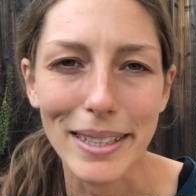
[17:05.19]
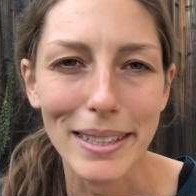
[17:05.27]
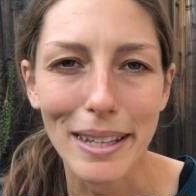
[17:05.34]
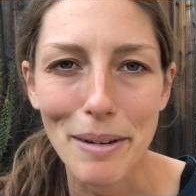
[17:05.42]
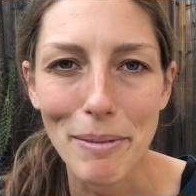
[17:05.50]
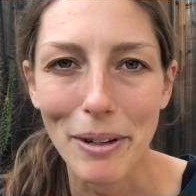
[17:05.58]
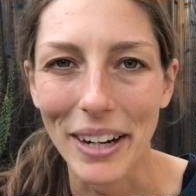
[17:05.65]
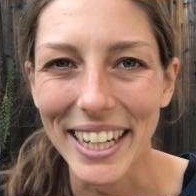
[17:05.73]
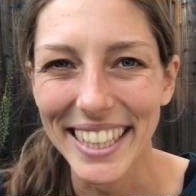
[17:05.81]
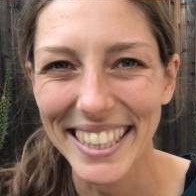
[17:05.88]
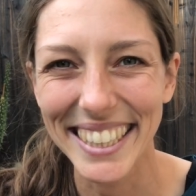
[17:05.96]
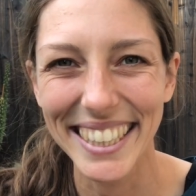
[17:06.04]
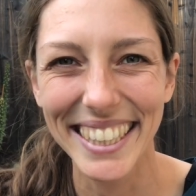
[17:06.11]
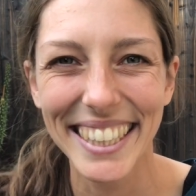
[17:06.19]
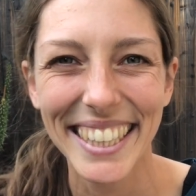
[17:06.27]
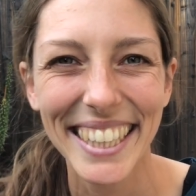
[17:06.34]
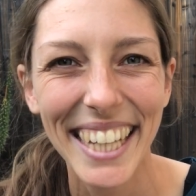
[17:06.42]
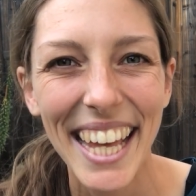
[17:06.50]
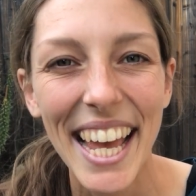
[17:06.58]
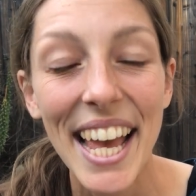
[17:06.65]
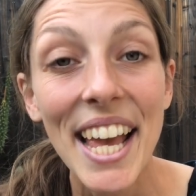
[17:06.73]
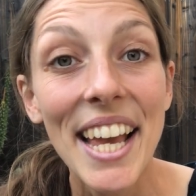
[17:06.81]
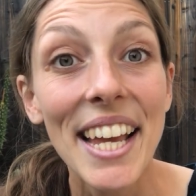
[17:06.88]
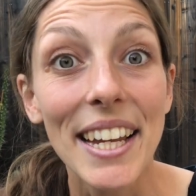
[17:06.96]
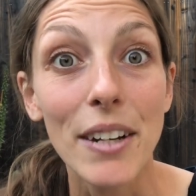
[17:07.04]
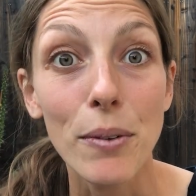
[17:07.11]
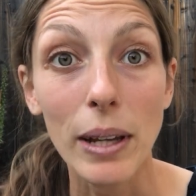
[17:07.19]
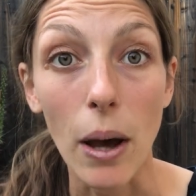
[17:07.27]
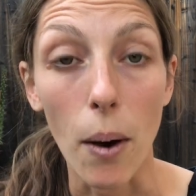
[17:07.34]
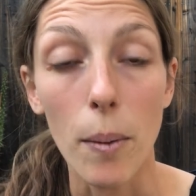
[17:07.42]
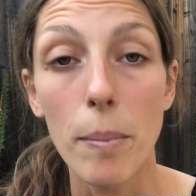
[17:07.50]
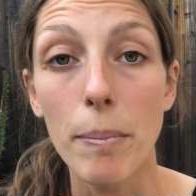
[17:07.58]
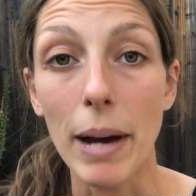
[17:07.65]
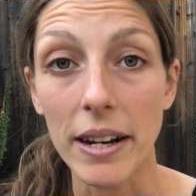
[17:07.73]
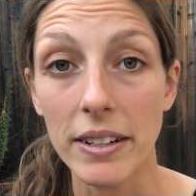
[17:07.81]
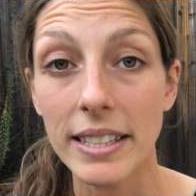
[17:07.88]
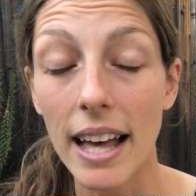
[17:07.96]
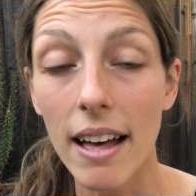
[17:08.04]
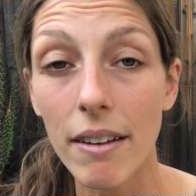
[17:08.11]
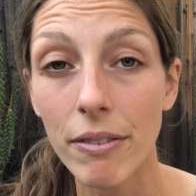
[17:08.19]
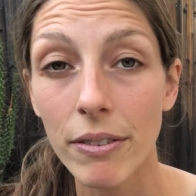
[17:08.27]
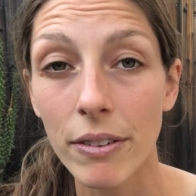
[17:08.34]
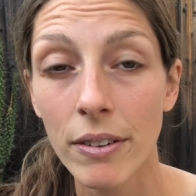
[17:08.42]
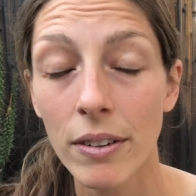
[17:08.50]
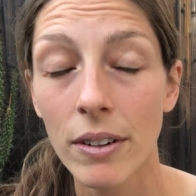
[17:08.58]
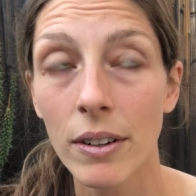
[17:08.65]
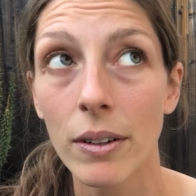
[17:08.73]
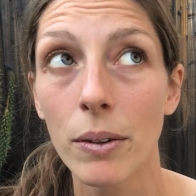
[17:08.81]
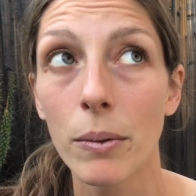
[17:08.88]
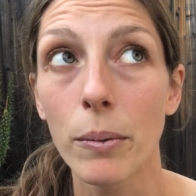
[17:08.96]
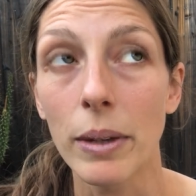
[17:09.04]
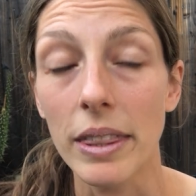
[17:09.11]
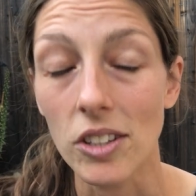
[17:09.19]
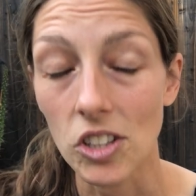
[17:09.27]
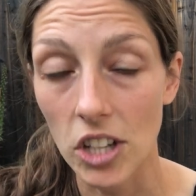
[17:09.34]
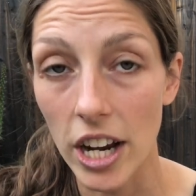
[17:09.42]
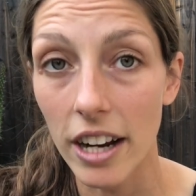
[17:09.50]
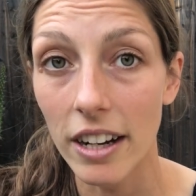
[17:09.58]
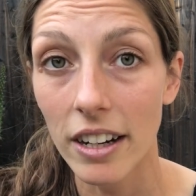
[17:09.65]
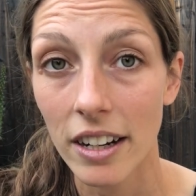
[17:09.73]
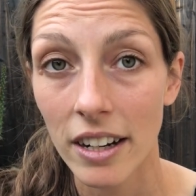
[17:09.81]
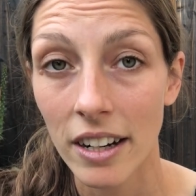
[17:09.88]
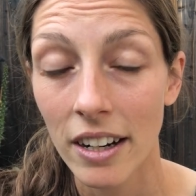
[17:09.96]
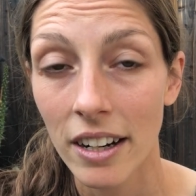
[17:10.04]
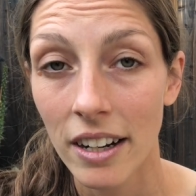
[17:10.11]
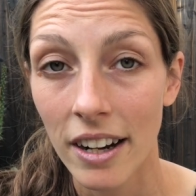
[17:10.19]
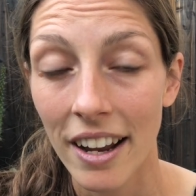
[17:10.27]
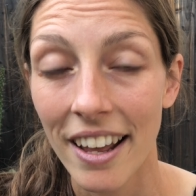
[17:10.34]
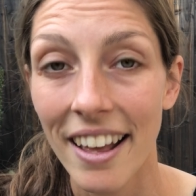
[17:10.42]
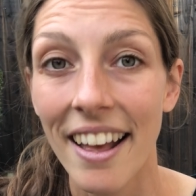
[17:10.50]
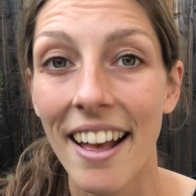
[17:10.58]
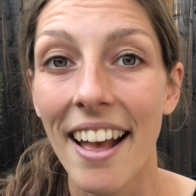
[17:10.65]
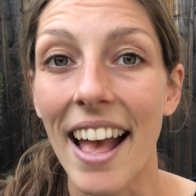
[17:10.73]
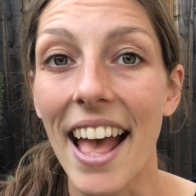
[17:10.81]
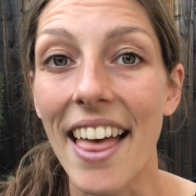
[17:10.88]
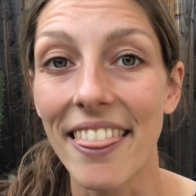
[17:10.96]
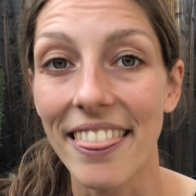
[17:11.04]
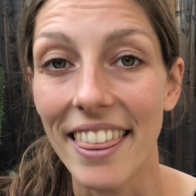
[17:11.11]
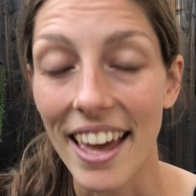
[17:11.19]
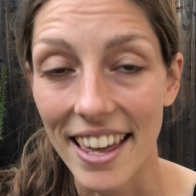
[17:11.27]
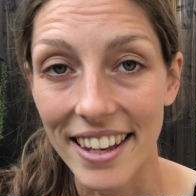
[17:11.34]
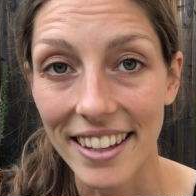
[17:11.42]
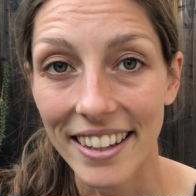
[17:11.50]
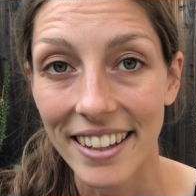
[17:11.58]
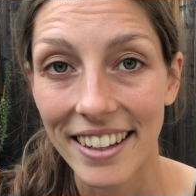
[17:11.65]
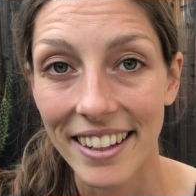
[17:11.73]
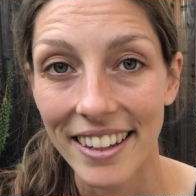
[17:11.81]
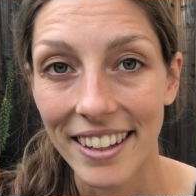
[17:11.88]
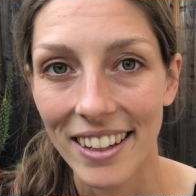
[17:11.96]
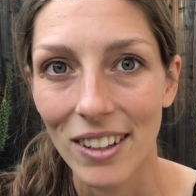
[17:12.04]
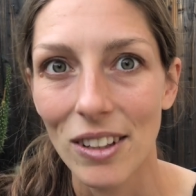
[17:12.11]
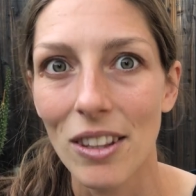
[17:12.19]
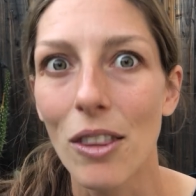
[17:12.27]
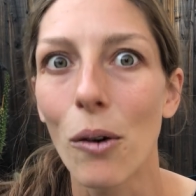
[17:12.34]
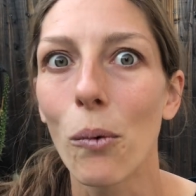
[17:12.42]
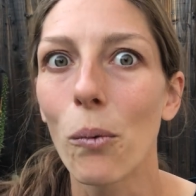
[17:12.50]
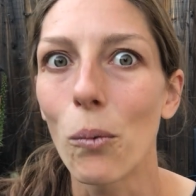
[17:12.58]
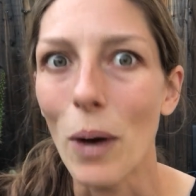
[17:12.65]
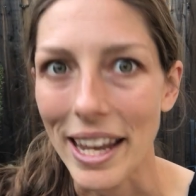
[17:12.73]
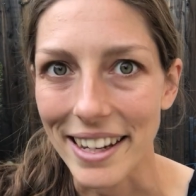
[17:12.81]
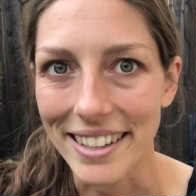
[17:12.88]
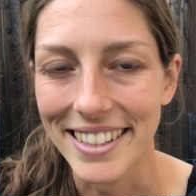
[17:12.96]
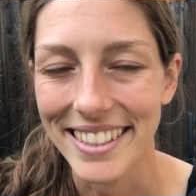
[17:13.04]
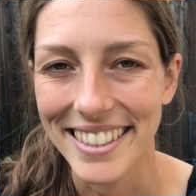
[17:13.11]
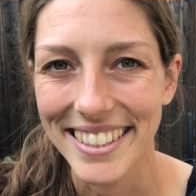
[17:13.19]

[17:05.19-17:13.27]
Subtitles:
It's gonna be great. Here we go. By yourself, with the chair, and then the weight.